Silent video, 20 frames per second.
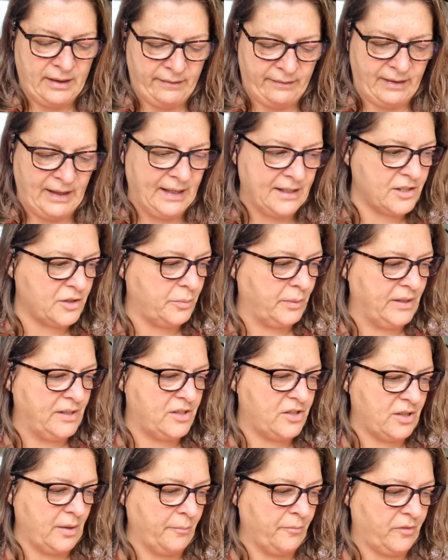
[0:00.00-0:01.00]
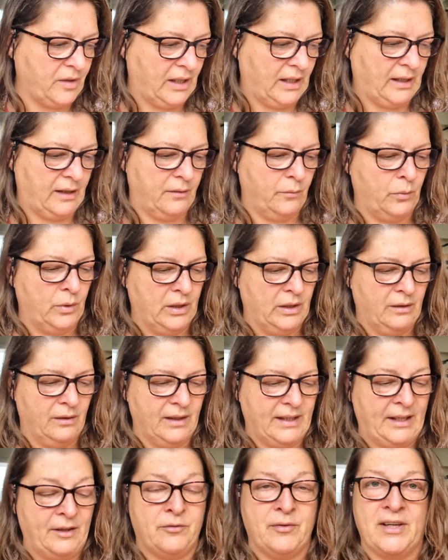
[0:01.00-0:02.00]
That's when something will
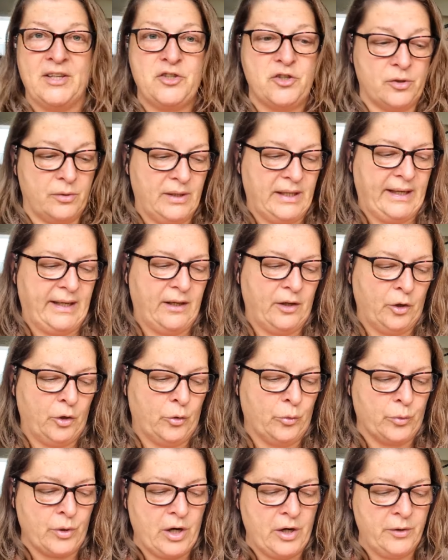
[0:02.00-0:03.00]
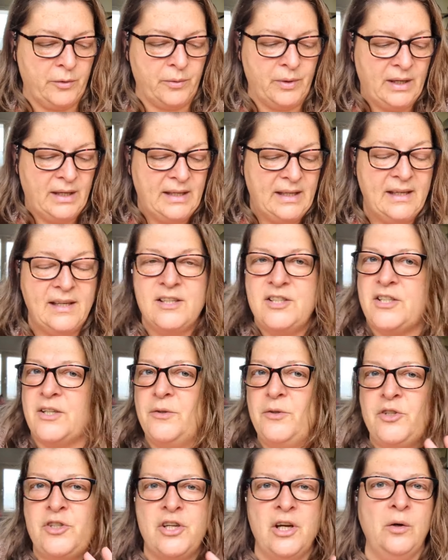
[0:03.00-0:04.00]
eventually grow. So
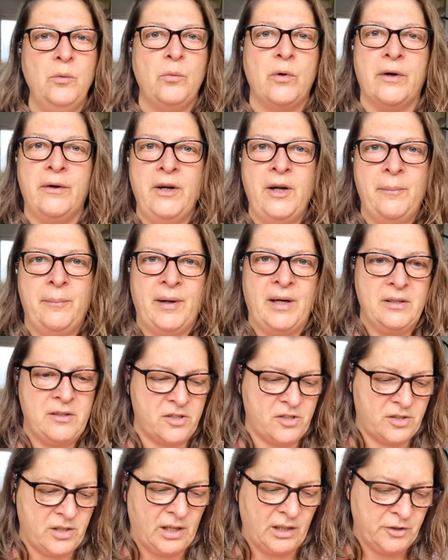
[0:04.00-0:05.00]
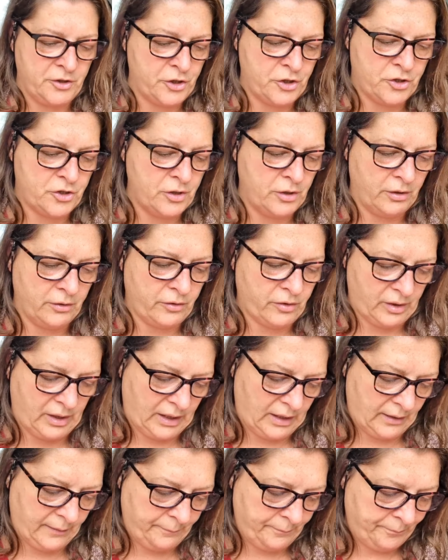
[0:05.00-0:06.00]
don't worry about style, just do your
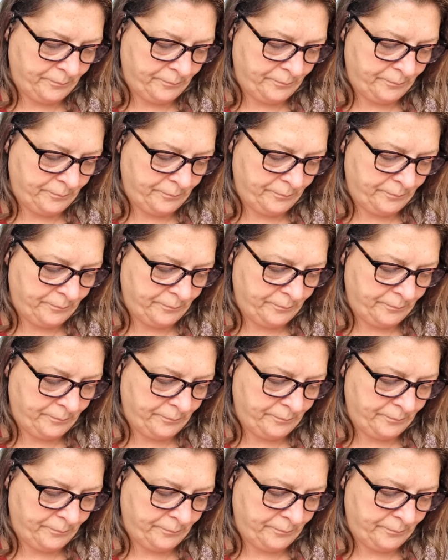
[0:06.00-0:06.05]
thing.